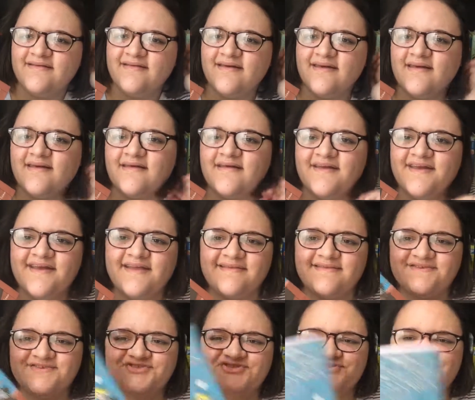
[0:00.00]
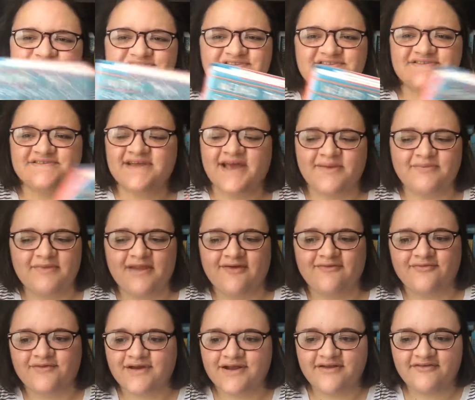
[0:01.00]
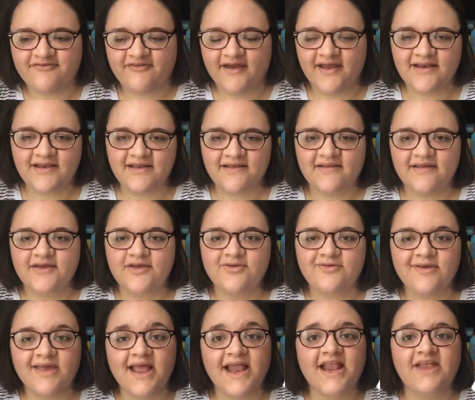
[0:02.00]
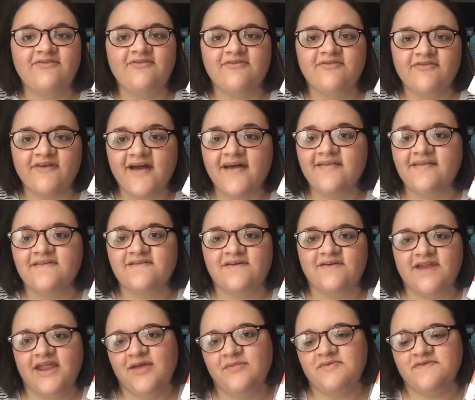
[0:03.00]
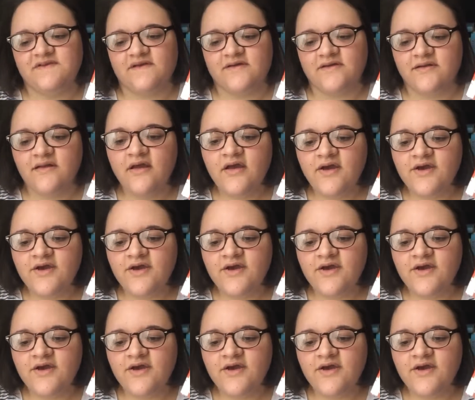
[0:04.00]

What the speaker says: Like, it's just, I'm never gonna find it. Like, you can't even find this on Amazon.